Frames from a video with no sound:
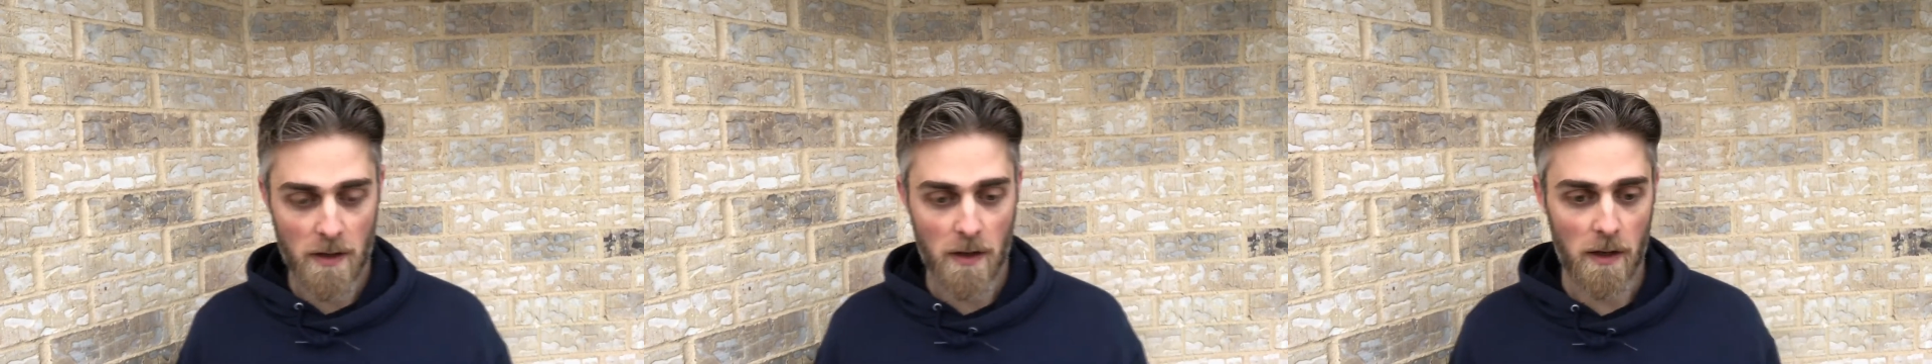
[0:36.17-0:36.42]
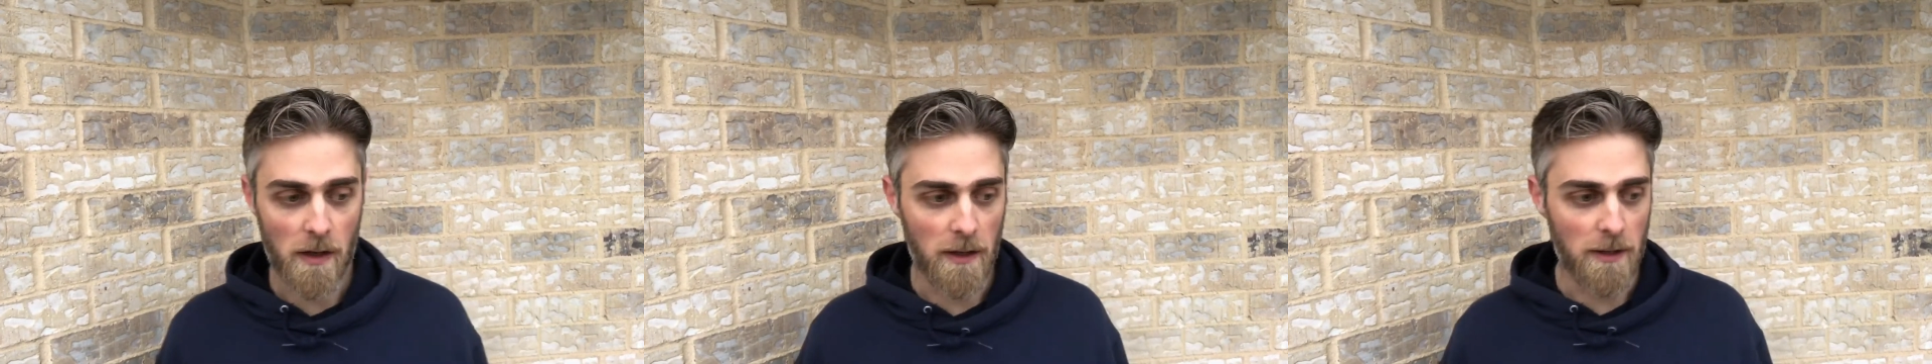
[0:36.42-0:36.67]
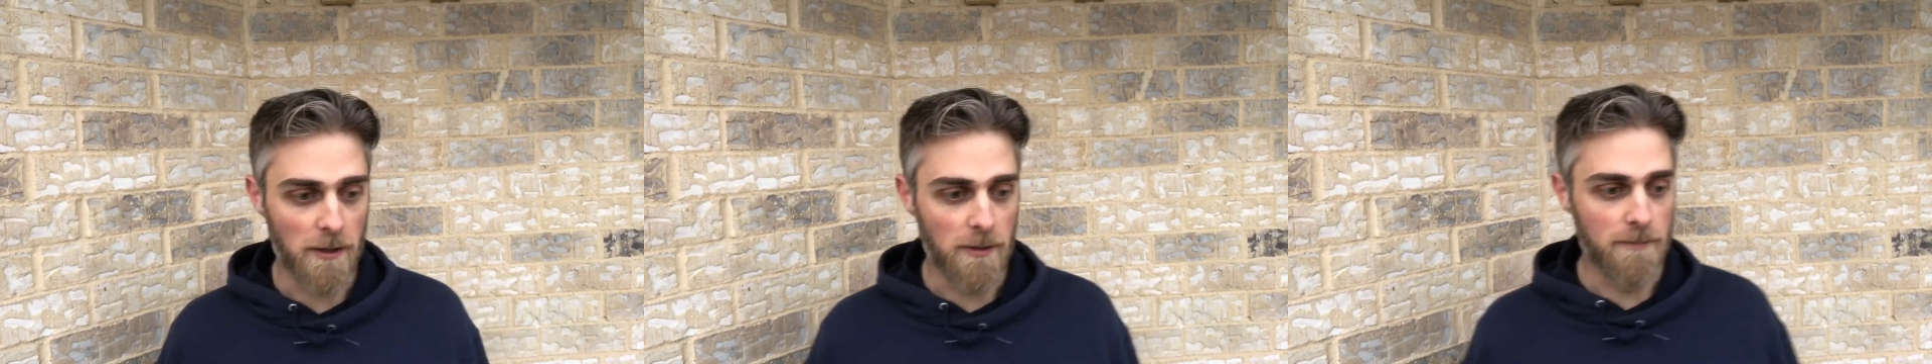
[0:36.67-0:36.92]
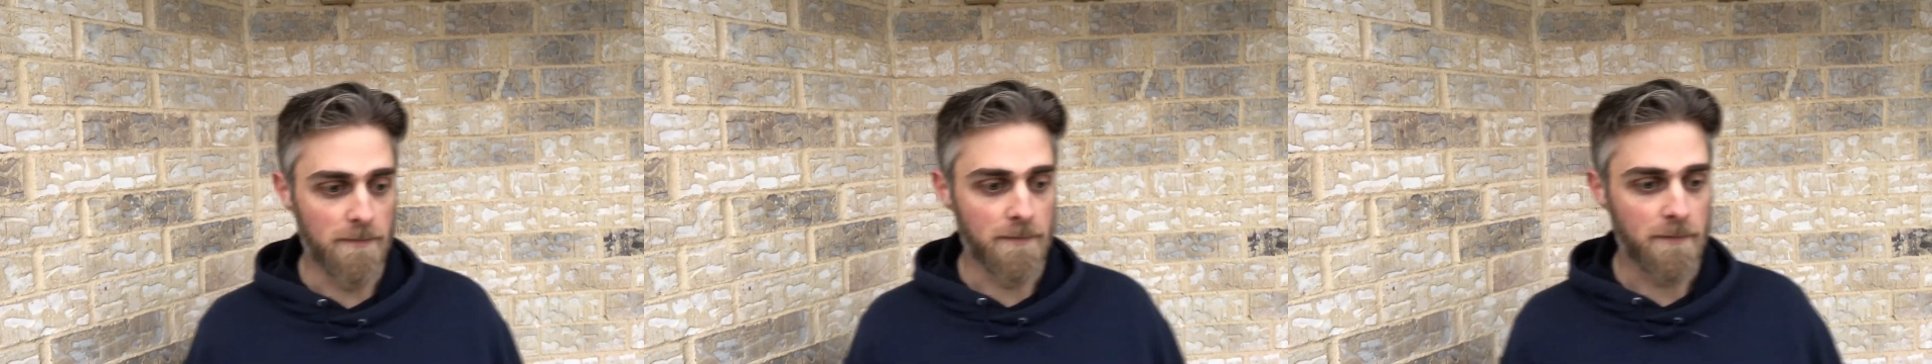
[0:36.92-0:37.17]

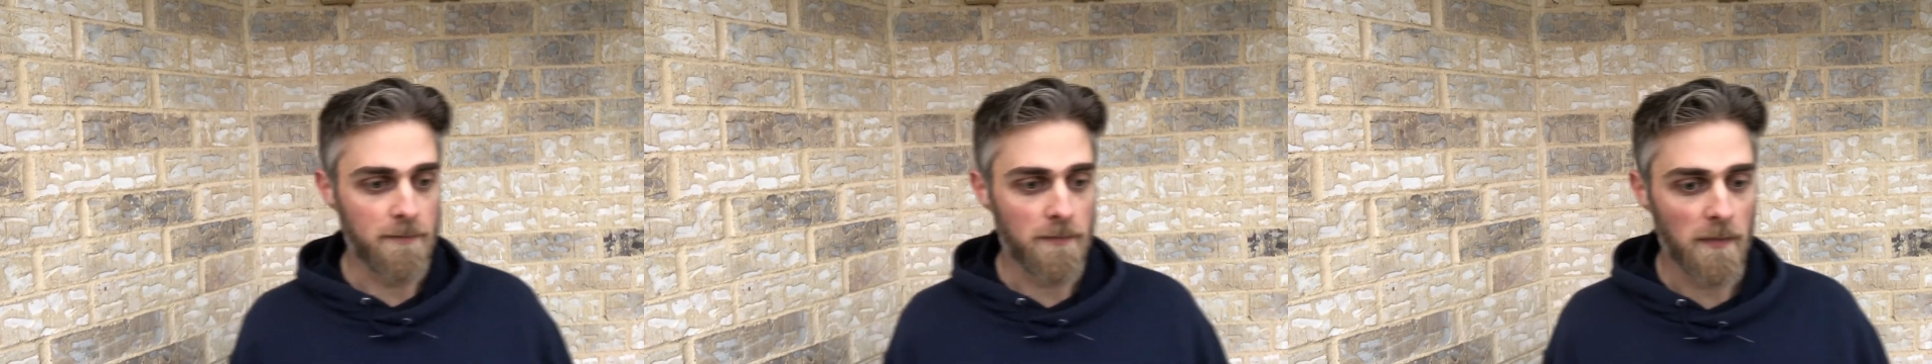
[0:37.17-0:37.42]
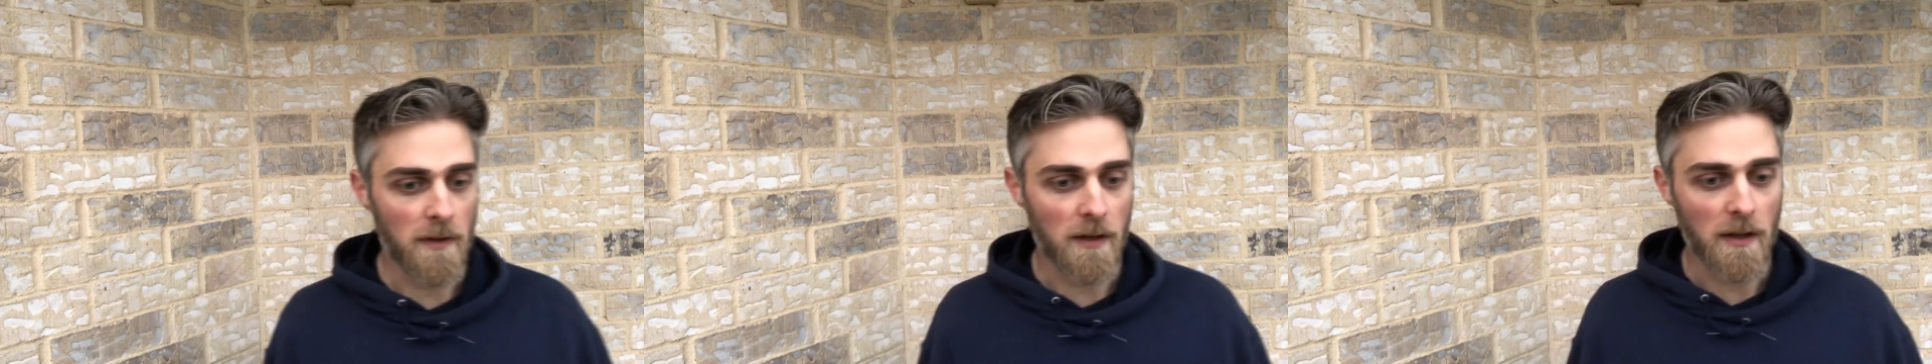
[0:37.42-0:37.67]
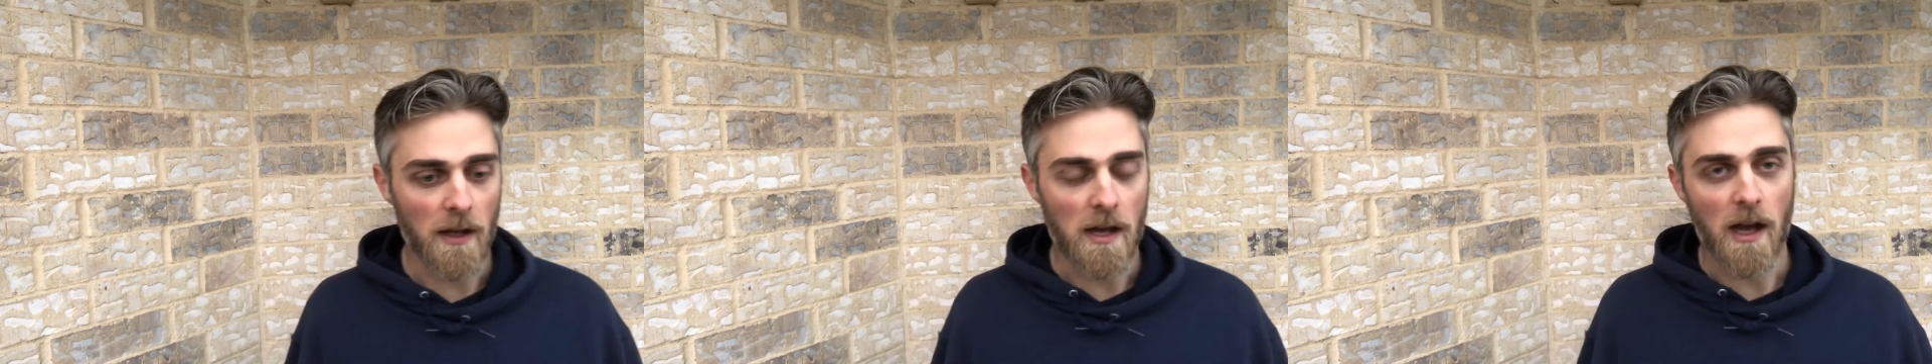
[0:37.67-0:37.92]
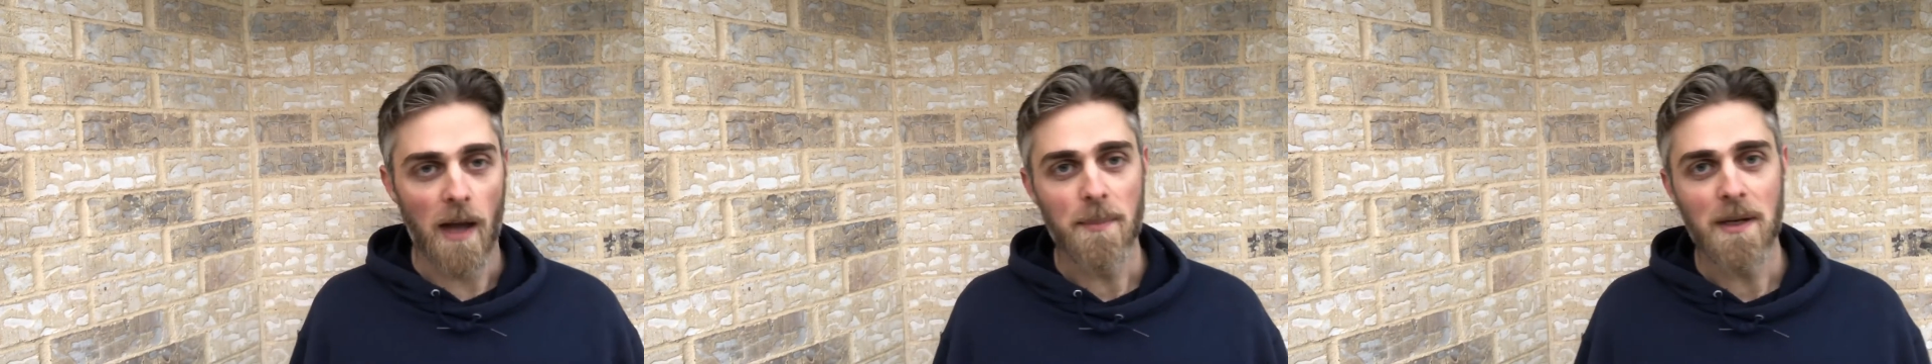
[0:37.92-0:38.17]
I'm
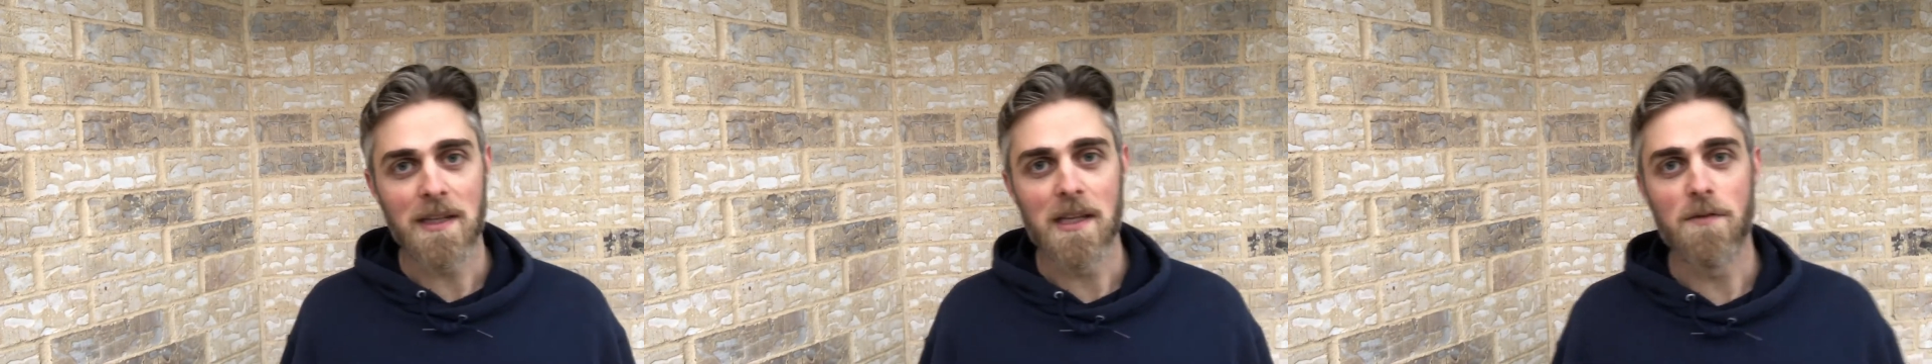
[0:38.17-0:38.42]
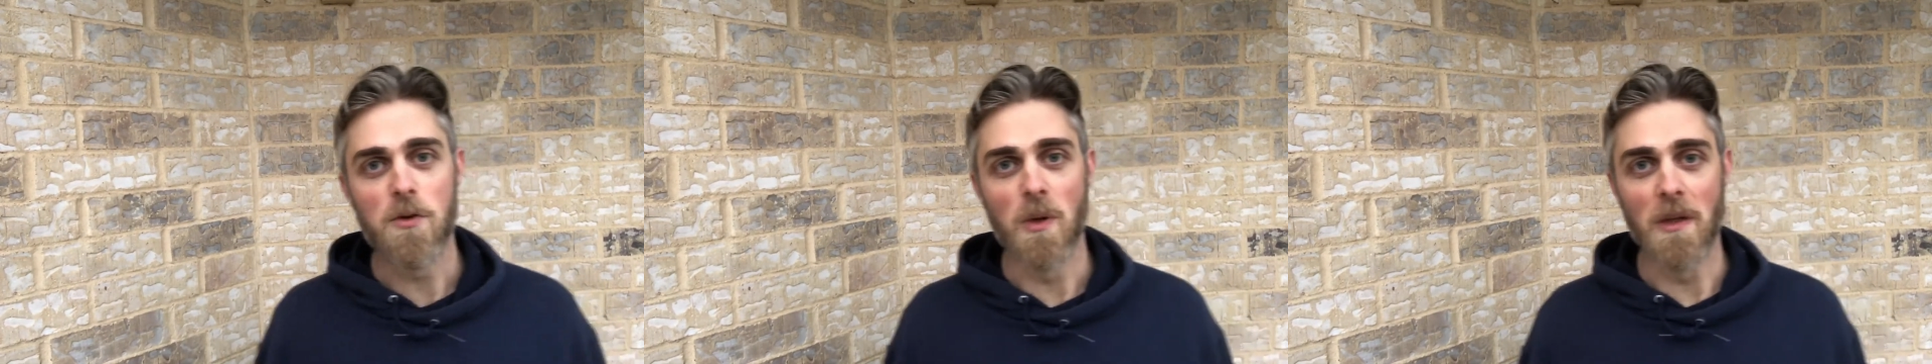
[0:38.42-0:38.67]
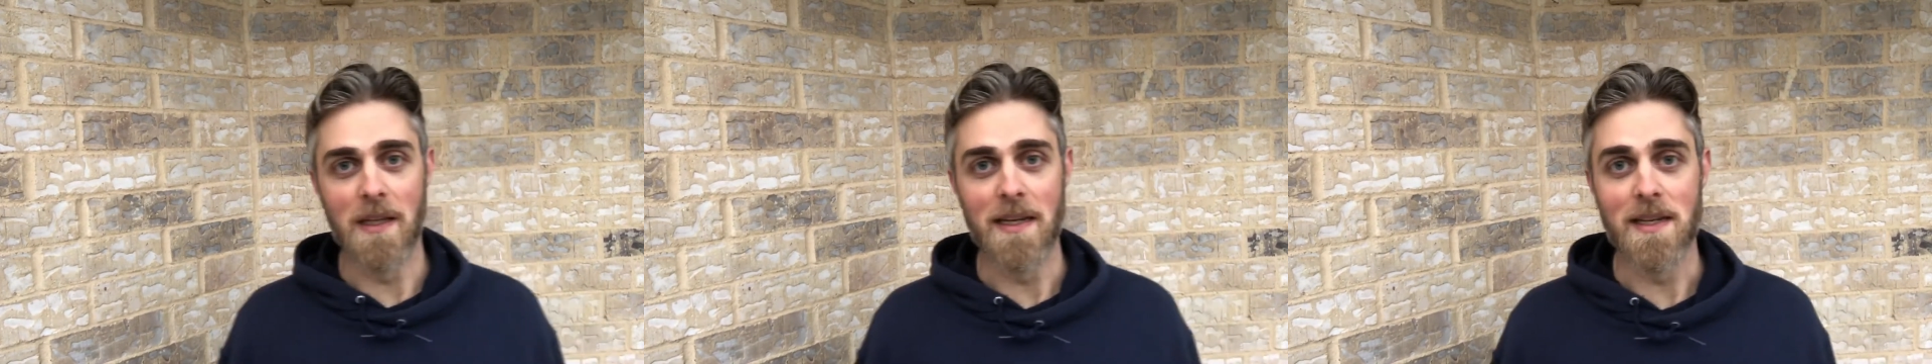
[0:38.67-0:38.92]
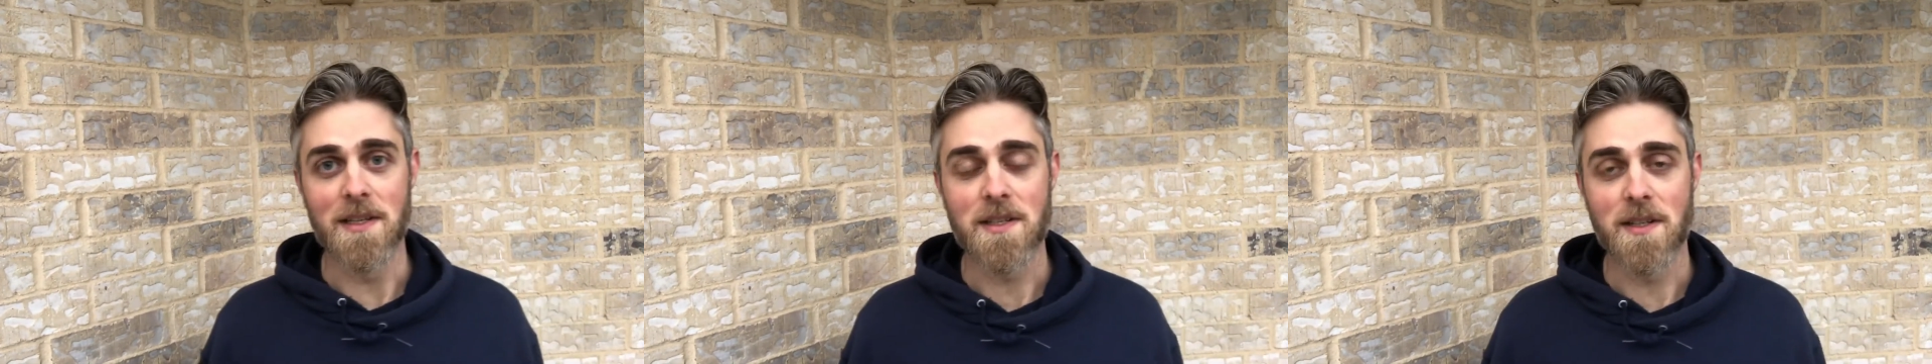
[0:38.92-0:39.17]
going to give you a
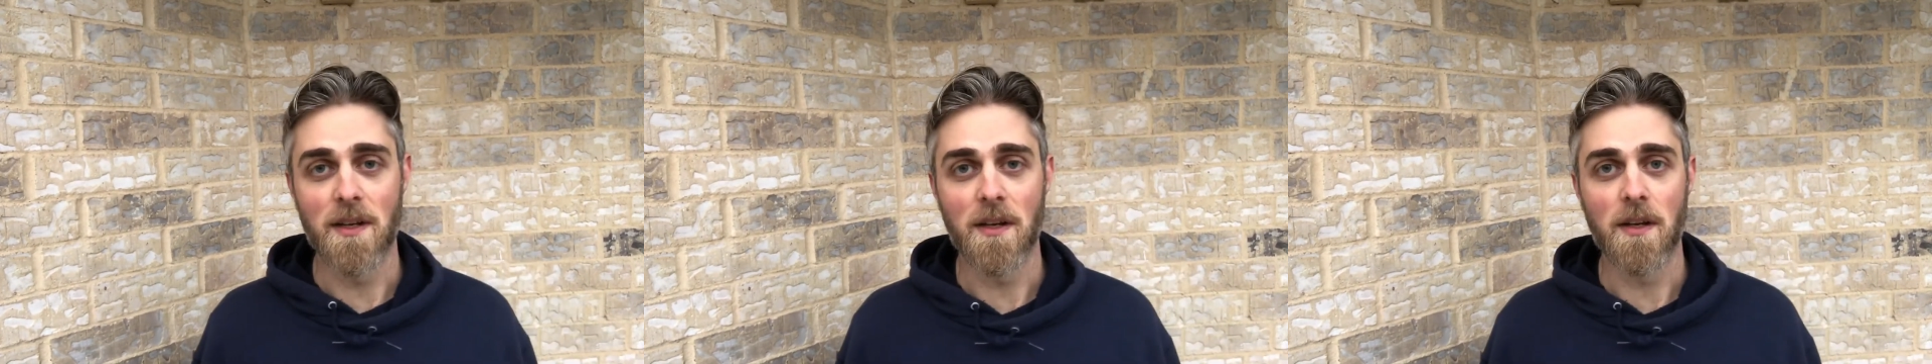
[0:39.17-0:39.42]
list